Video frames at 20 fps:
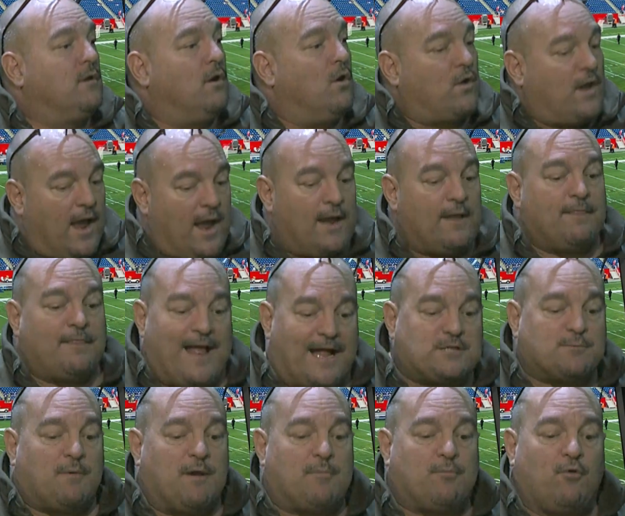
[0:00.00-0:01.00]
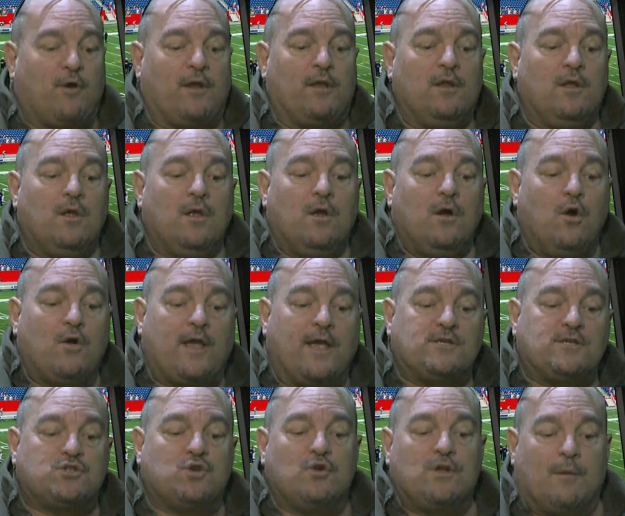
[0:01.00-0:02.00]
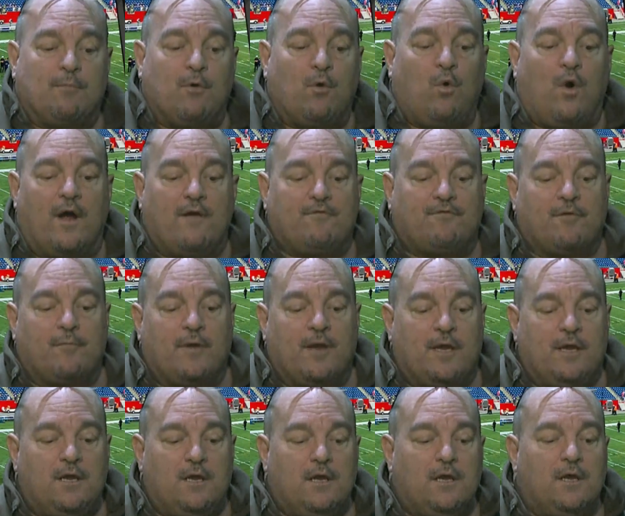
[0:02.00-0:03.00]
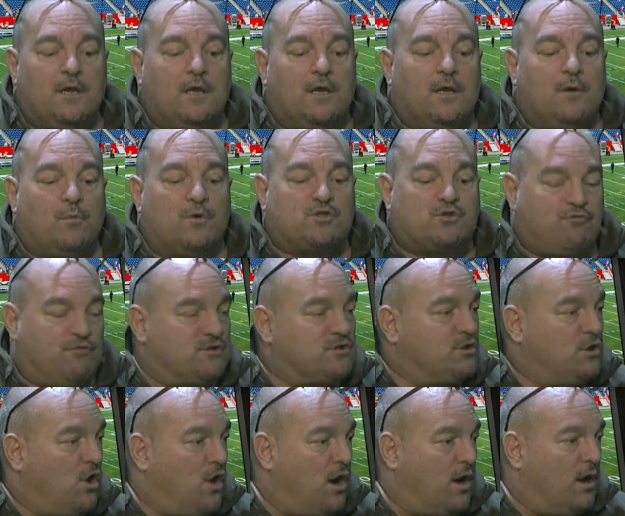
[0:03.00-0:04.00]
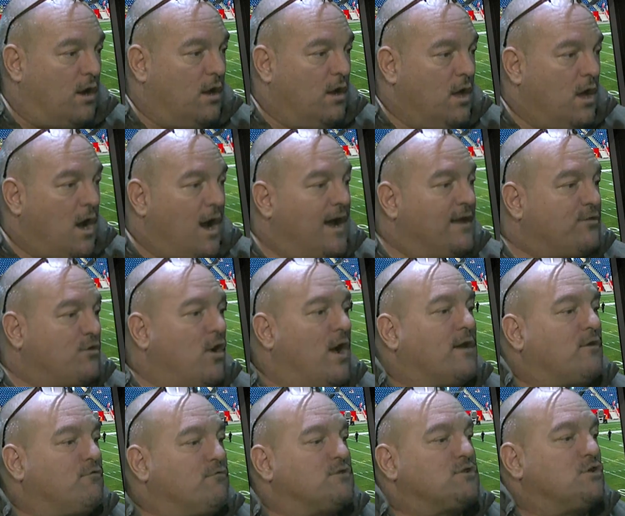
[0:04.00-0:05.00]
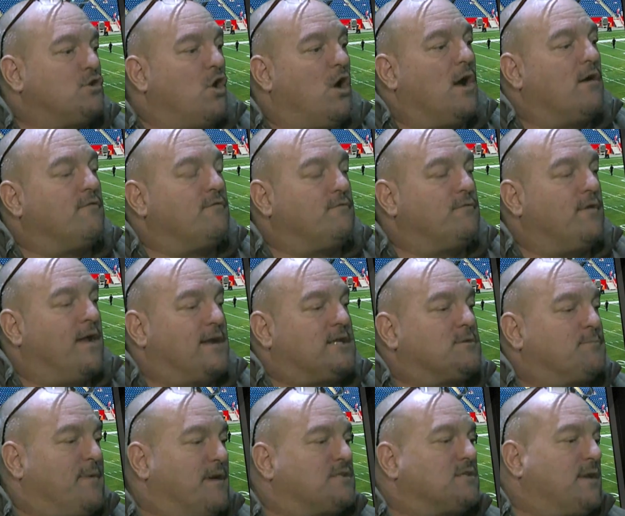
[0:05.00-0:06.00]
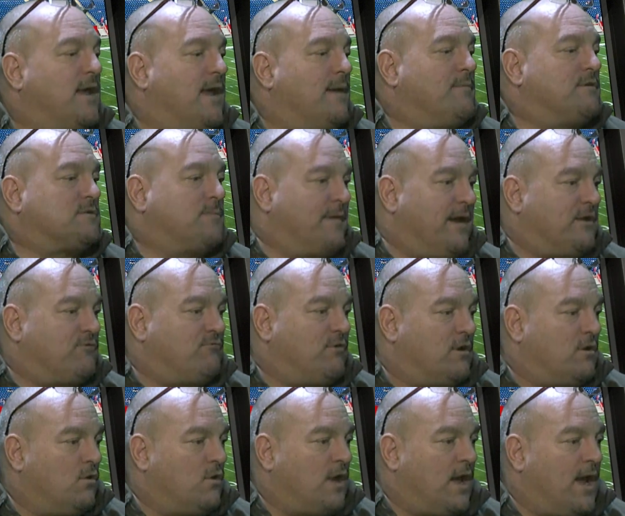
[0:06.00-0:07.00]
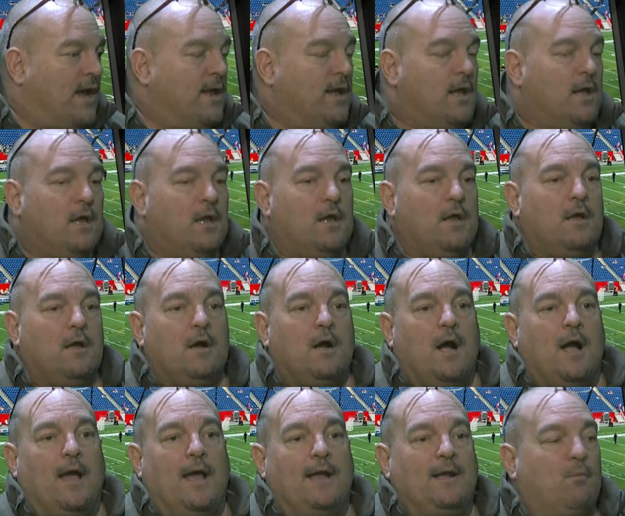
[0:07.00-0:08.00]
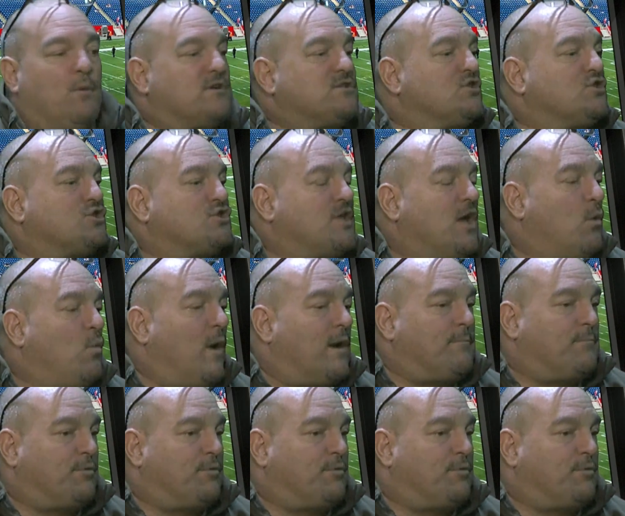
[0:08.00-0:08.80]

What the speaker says: Okay, that's my point. Okay, so number one for me was Chris Long. I thought Chris Long had his best game as a Patriot, okay? And it wasn't just that one